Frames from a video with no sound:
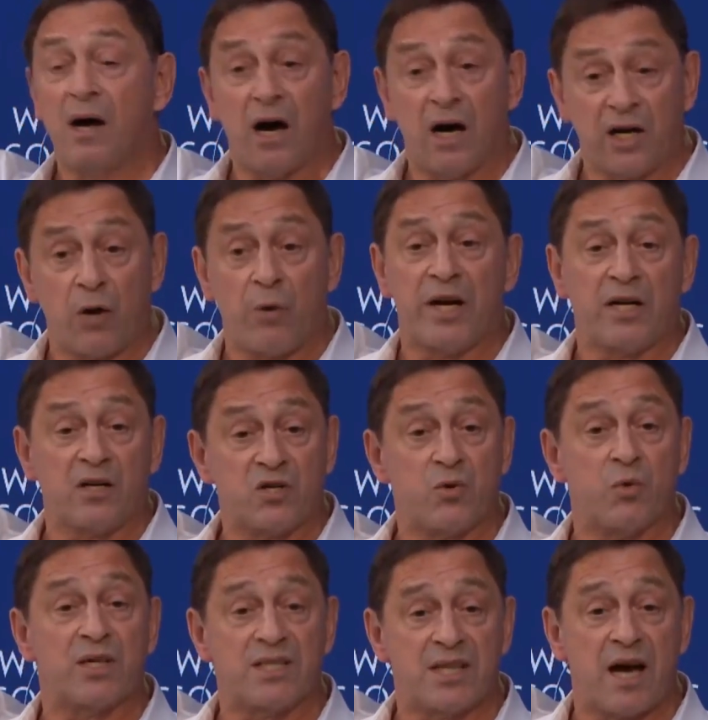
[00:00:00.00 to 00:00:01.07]
are going
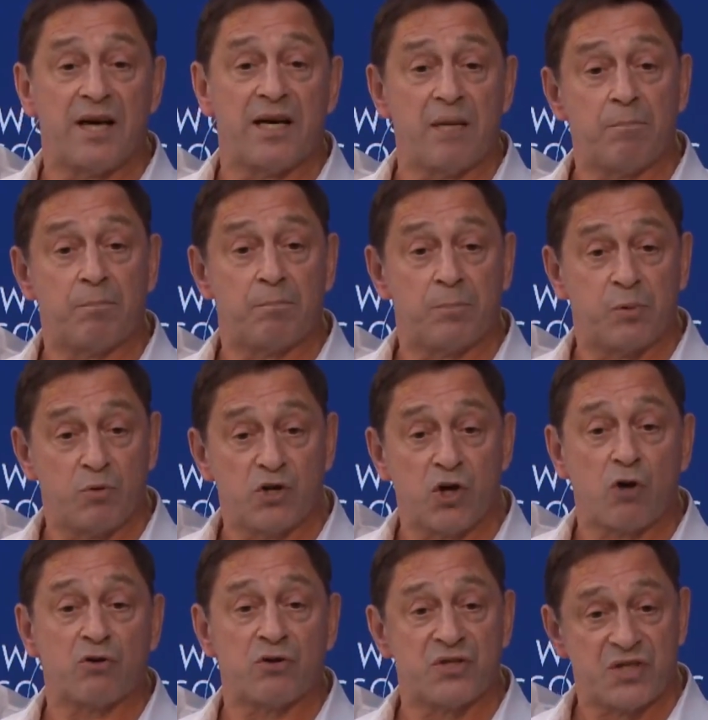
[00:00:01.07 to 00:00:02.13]
to a tiny
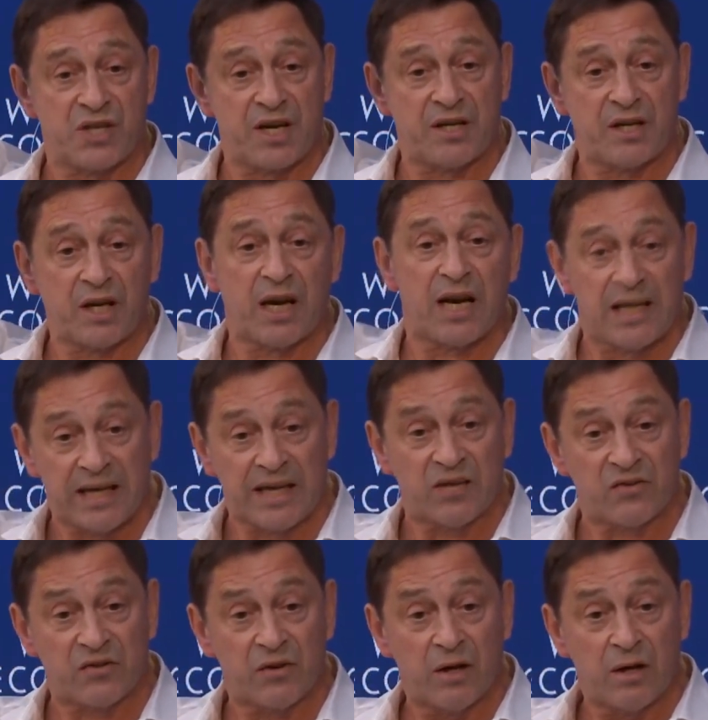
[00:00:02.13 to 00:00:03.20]
plutocracy and an
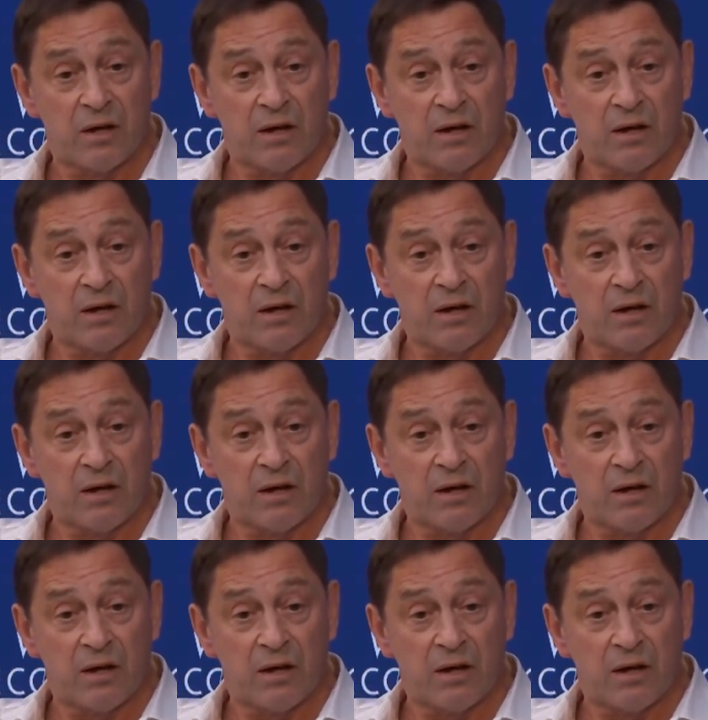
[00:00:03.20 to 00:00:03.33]
elite.